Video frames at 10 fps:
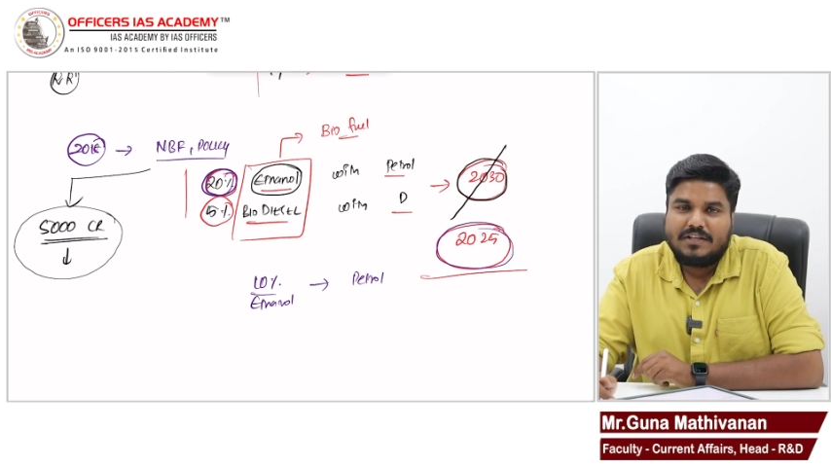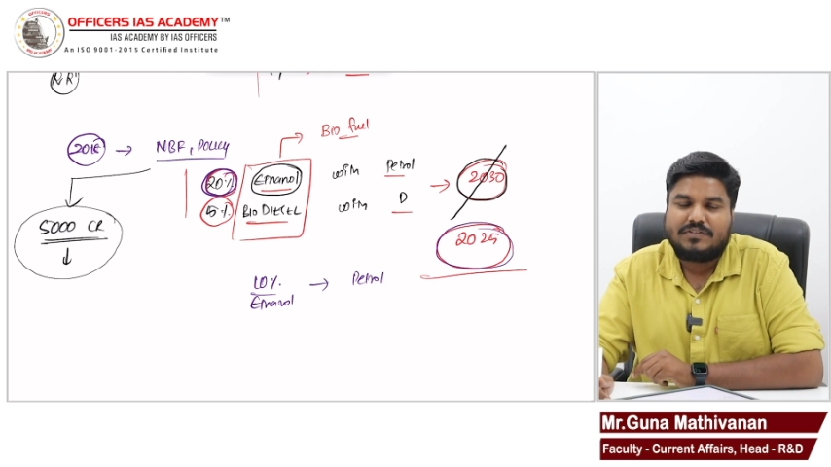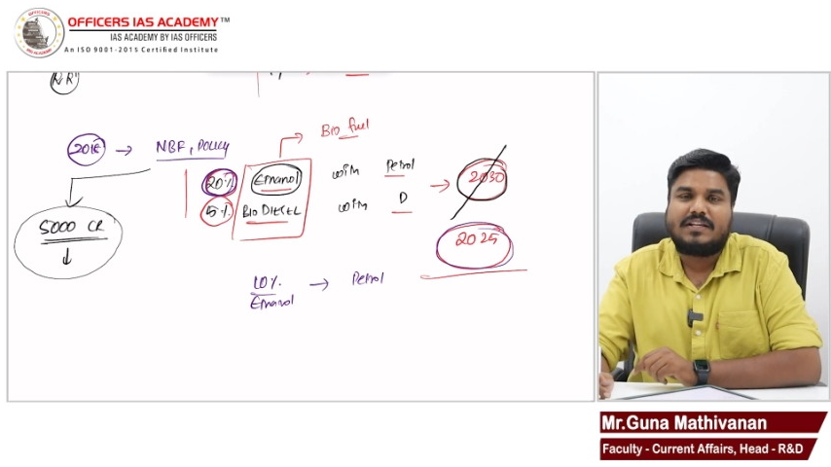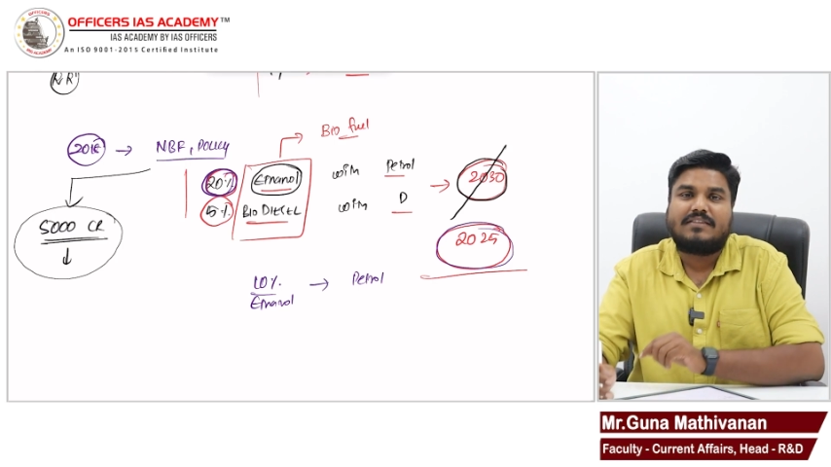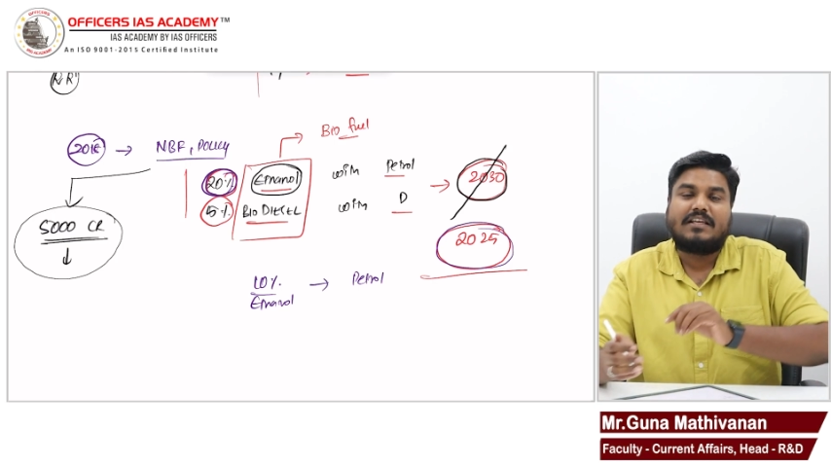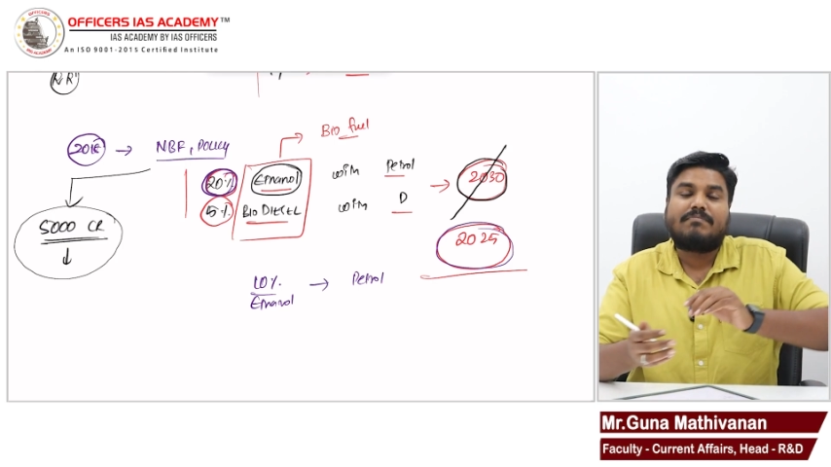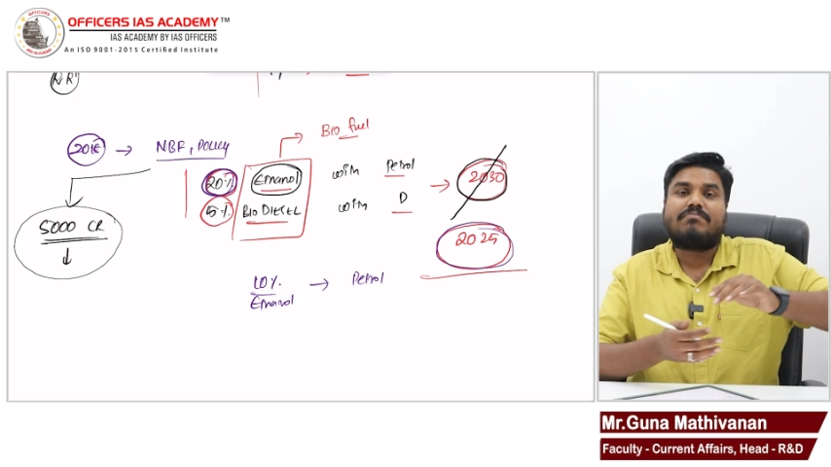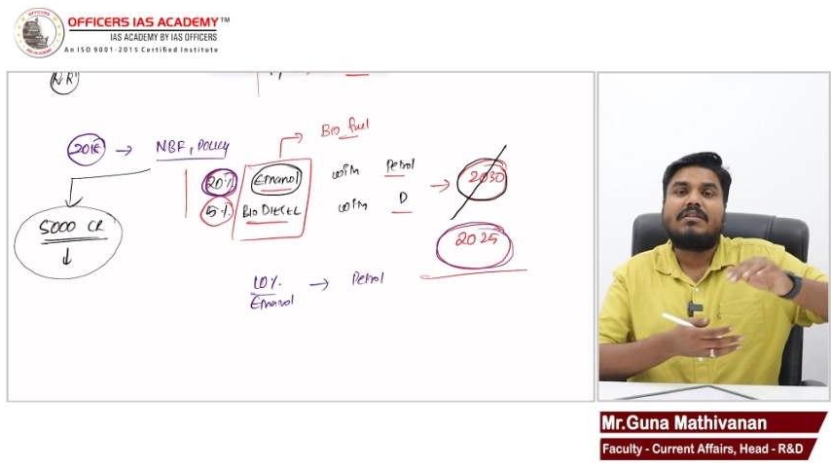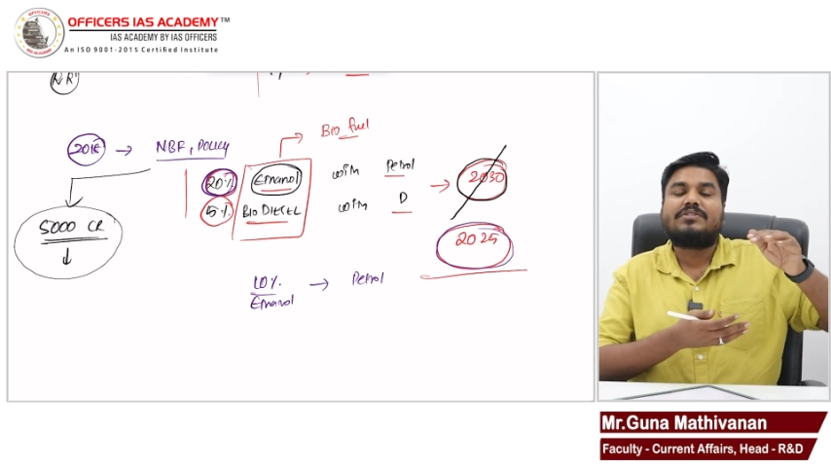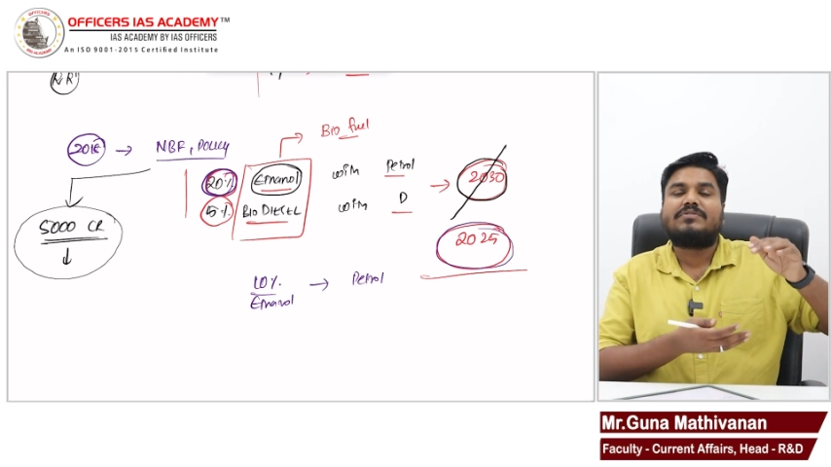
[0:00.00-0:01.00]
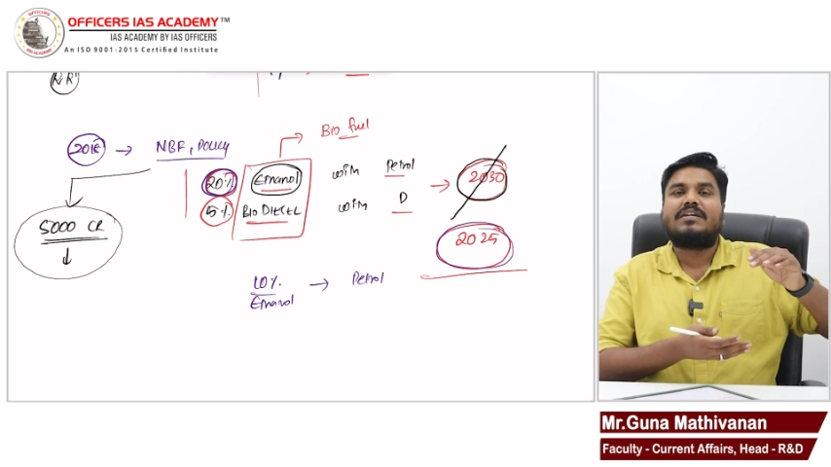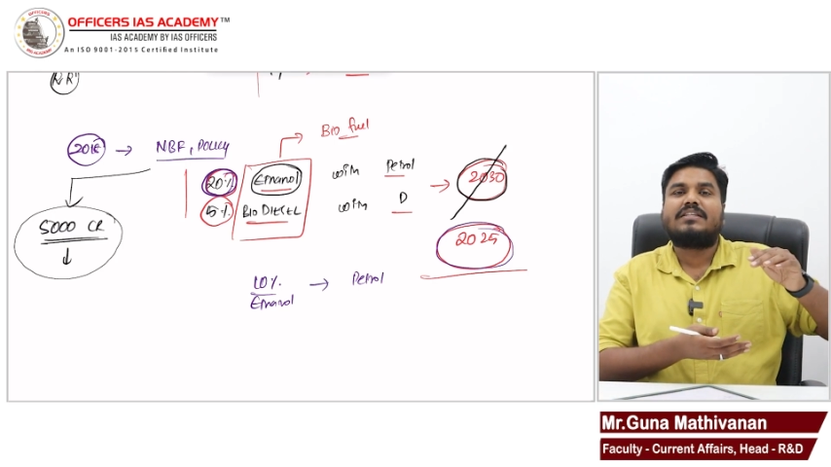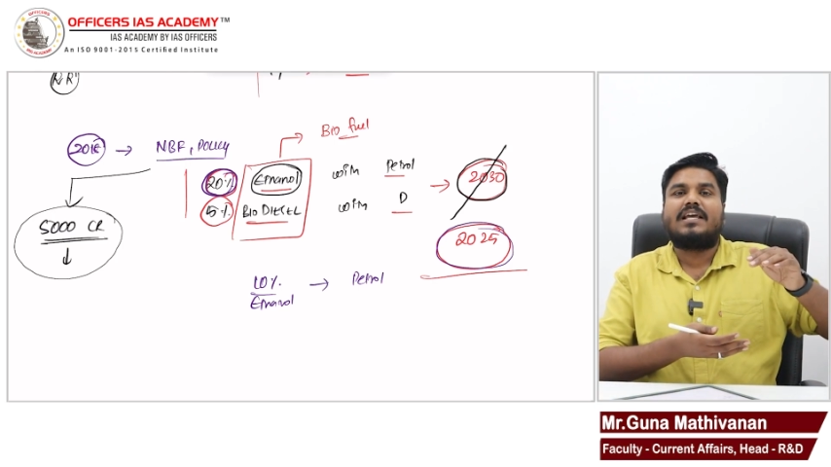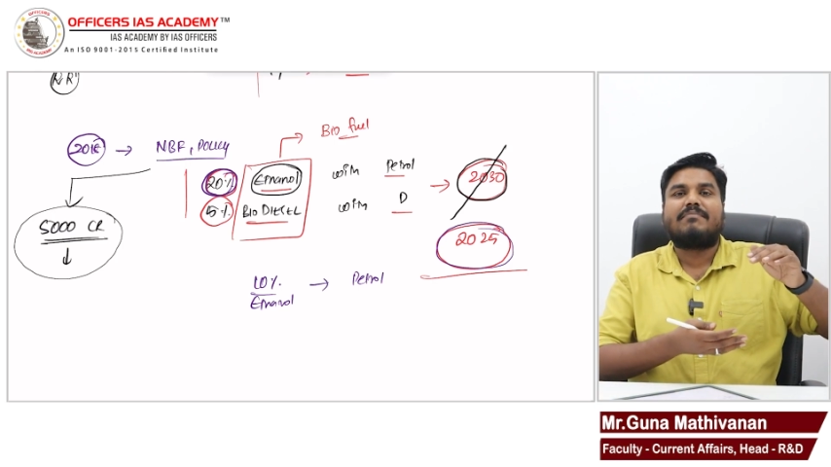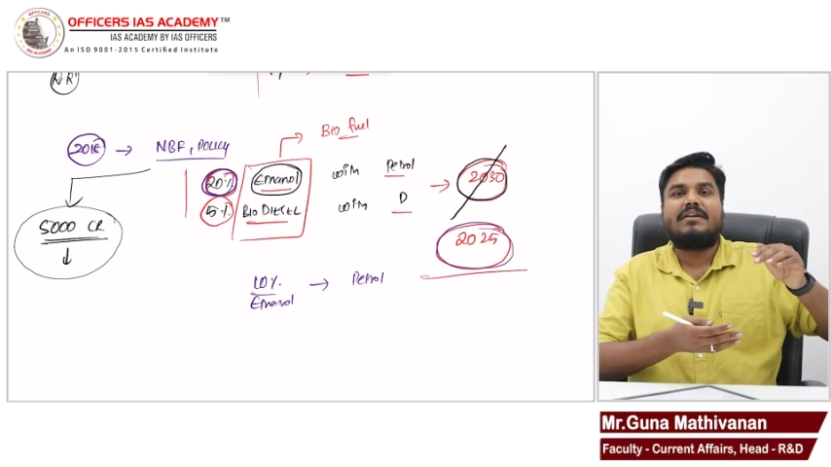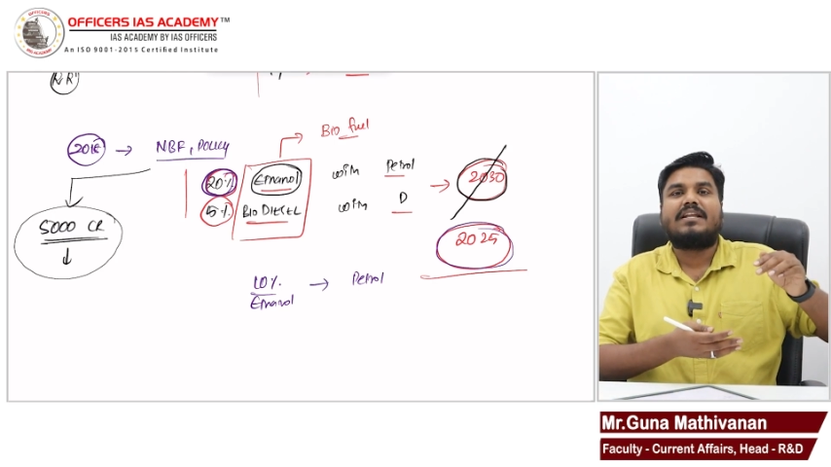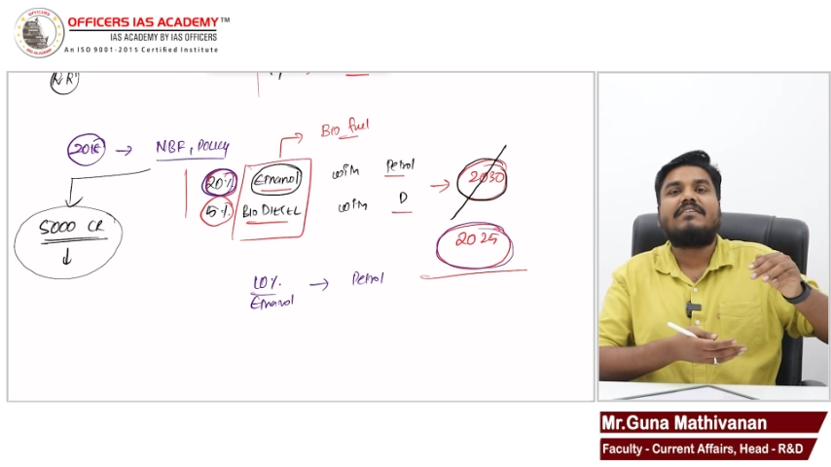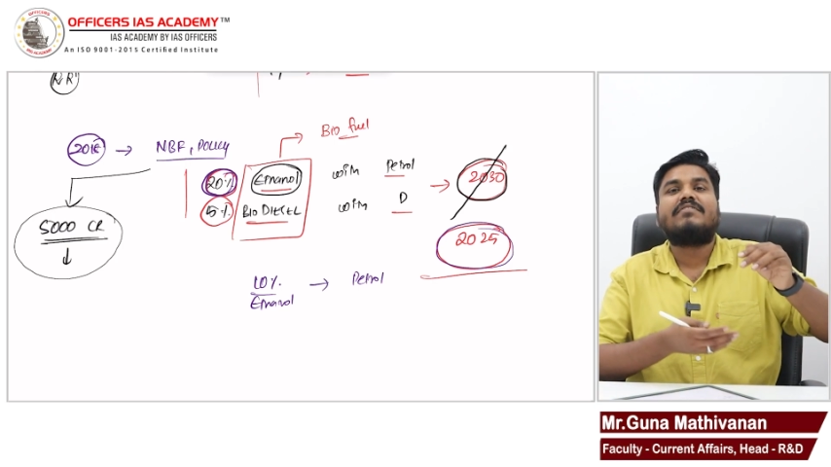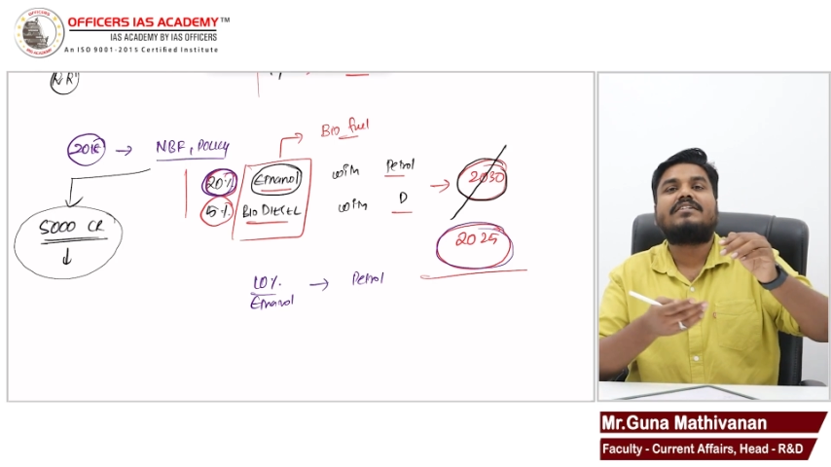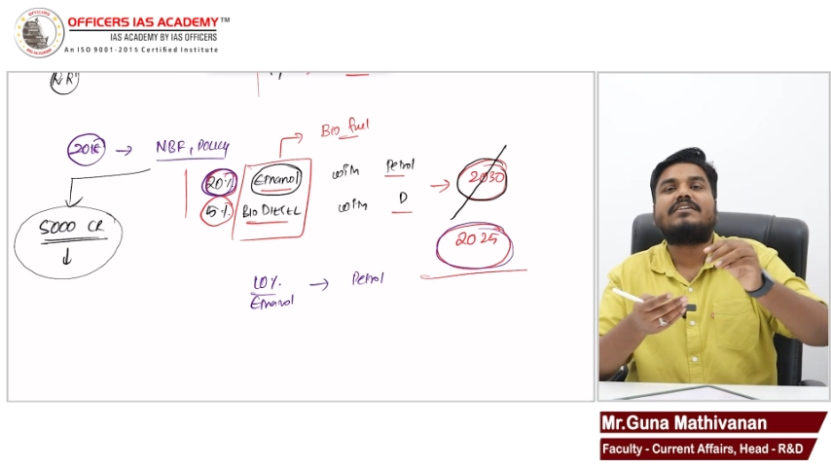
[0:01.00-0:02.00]
So that surplus sugar can be
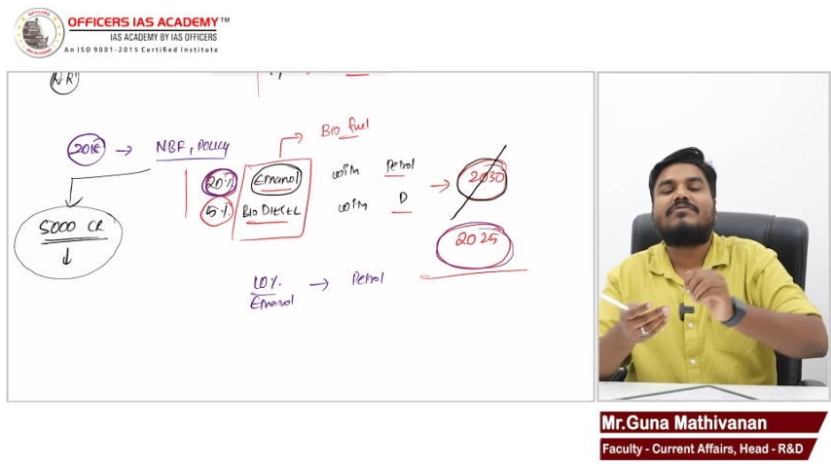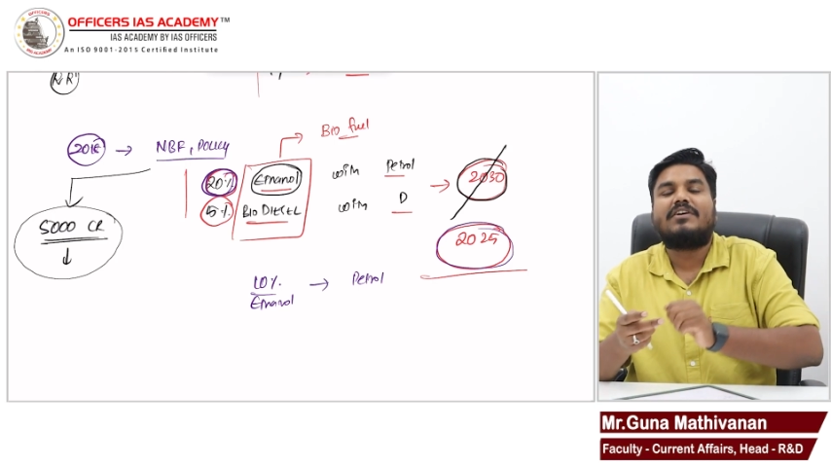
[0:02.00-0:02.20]
diverted